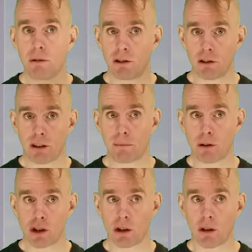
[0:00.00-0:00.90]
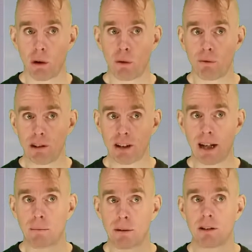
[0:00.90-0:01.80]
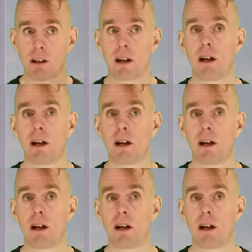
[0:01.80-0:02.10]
which is the temperature of this element,